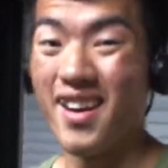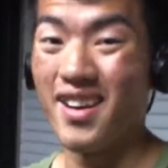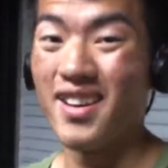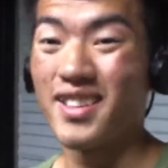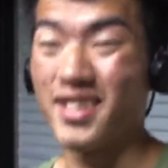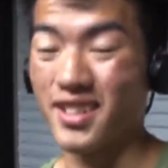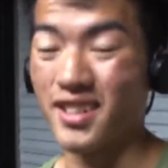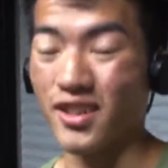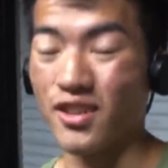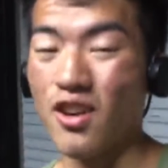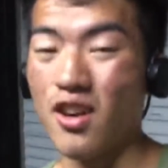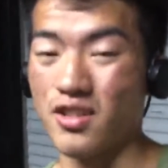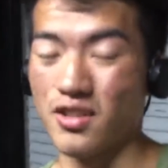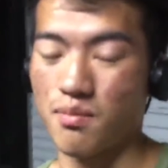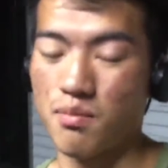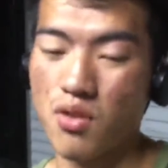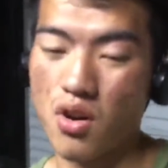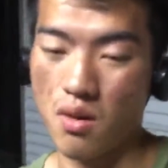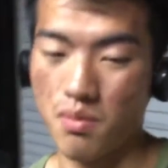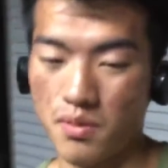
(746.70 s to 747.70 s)
It's gonna cause a
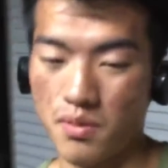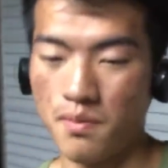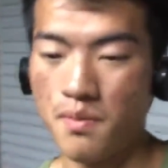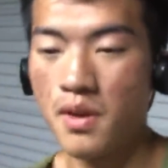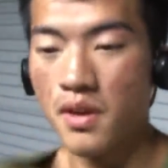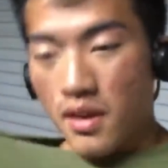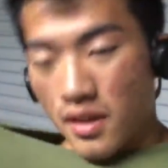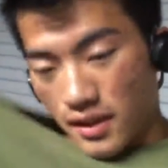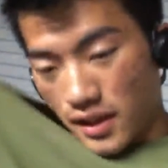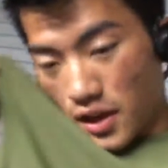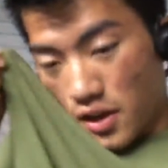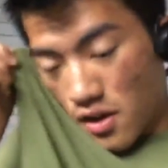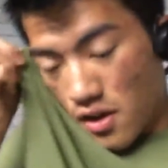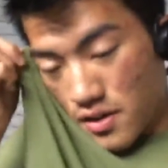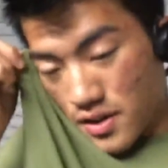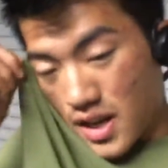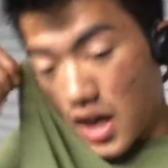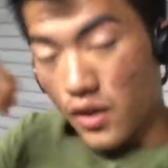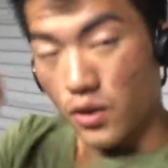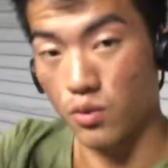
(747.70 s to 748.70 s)
problem later
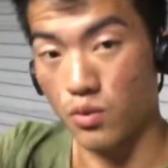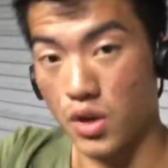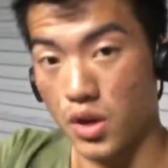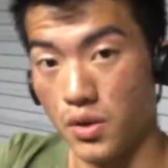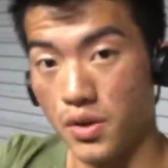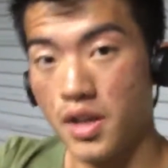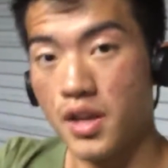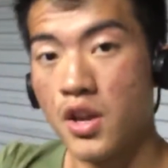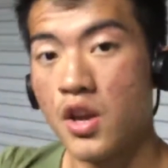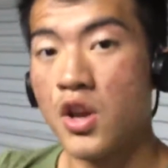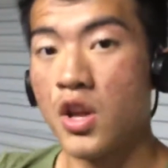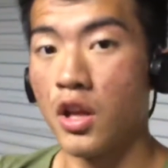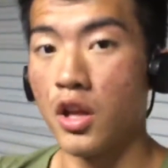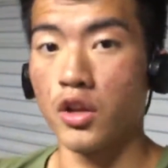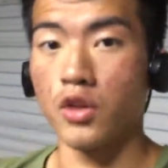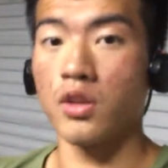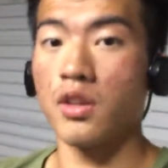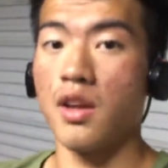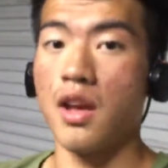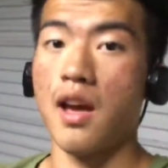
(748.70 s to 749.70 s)
on down the road.
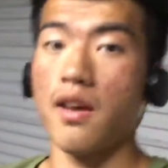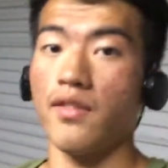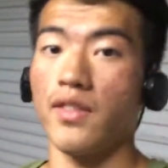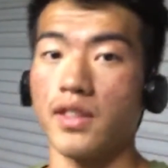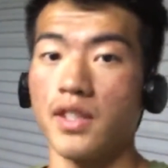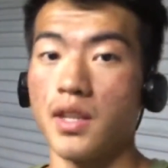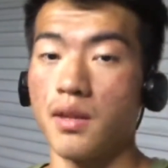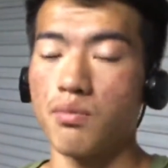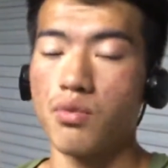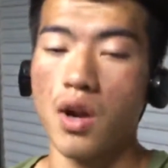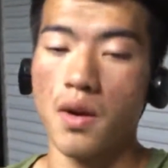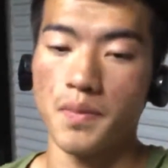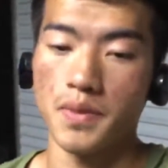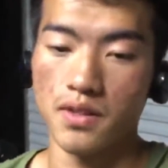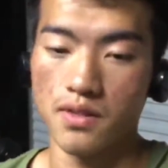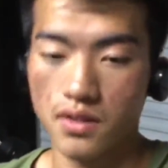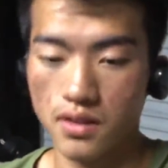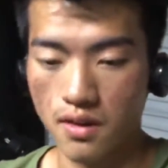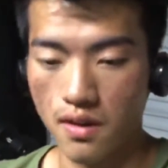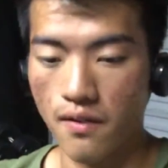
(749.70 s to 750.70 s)
You're gonna have like knee
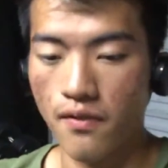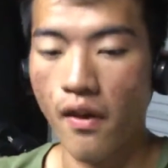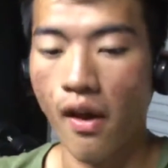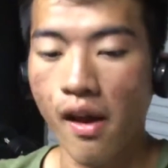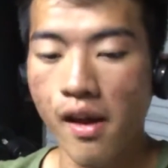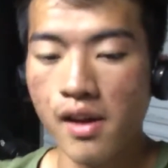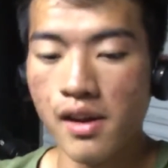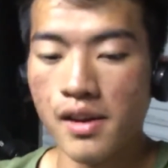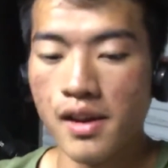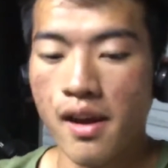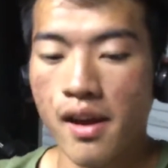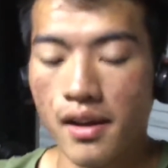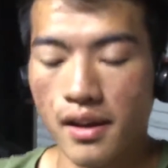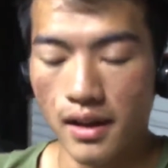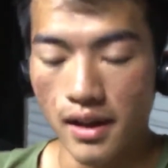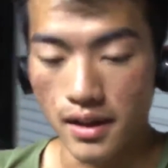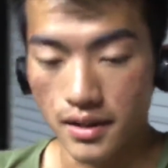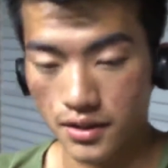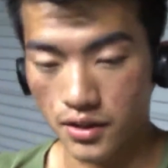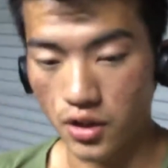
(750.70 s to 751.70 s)
problems and stuff.